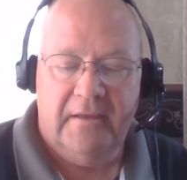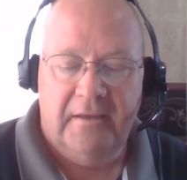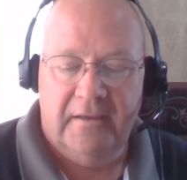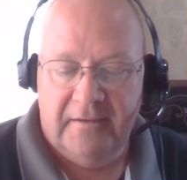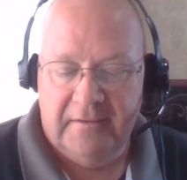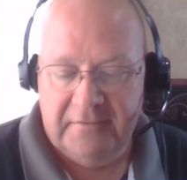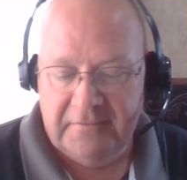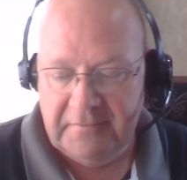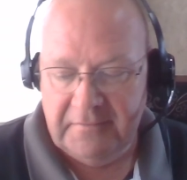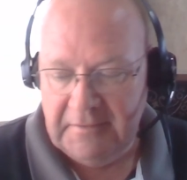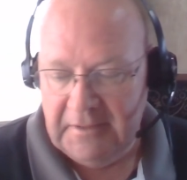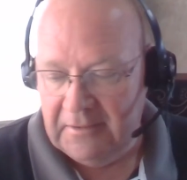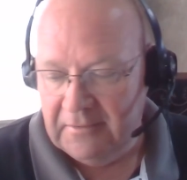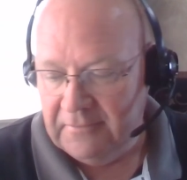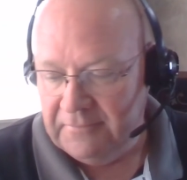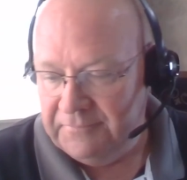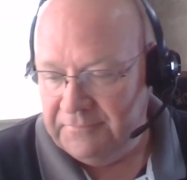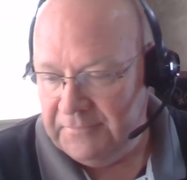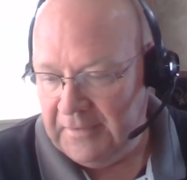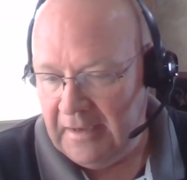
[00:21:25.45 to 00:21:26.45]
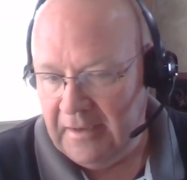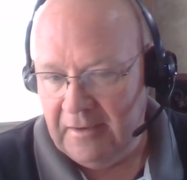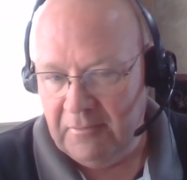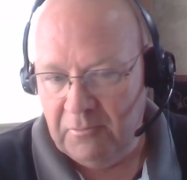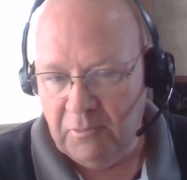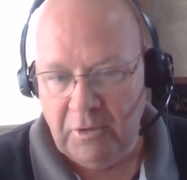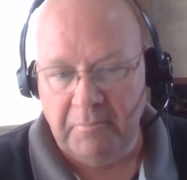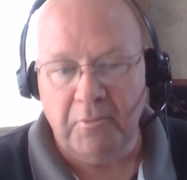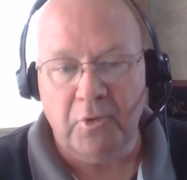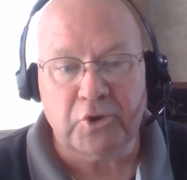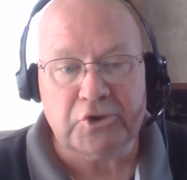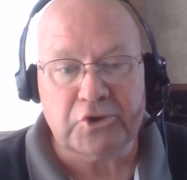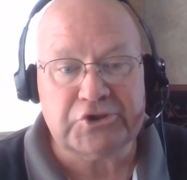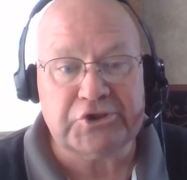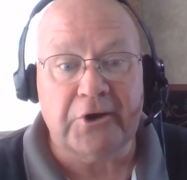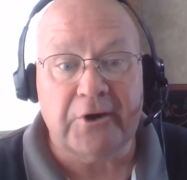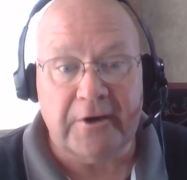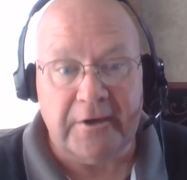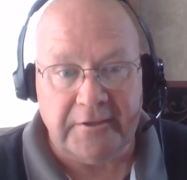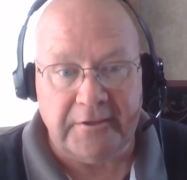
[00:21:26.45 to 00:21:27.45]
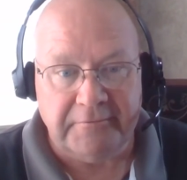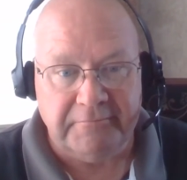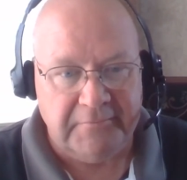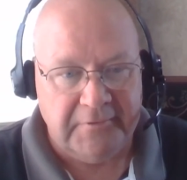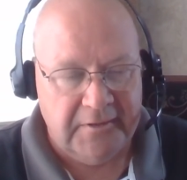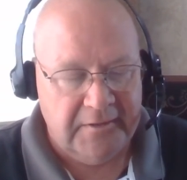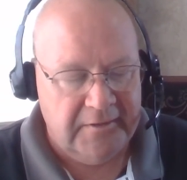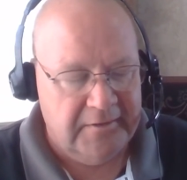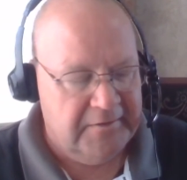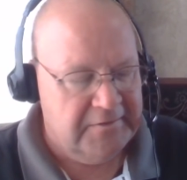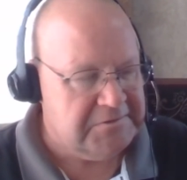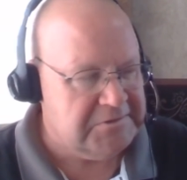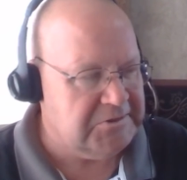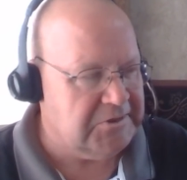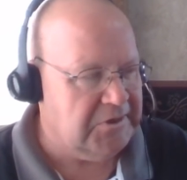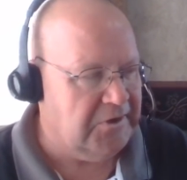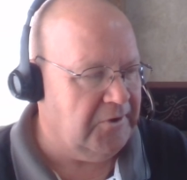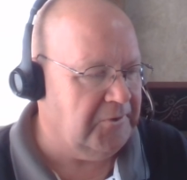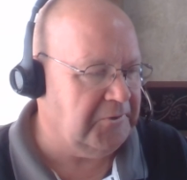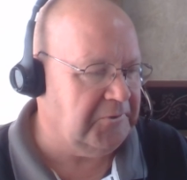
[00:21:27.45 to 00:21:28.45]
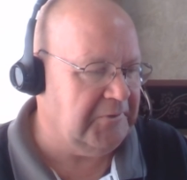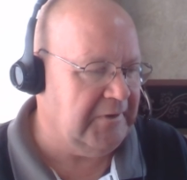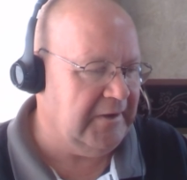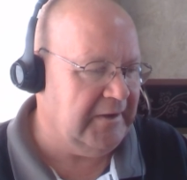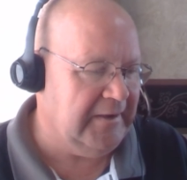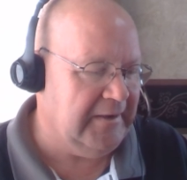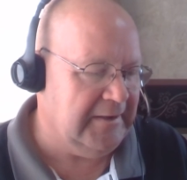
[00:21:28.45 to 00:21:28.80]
uh, deal uh, we're more started so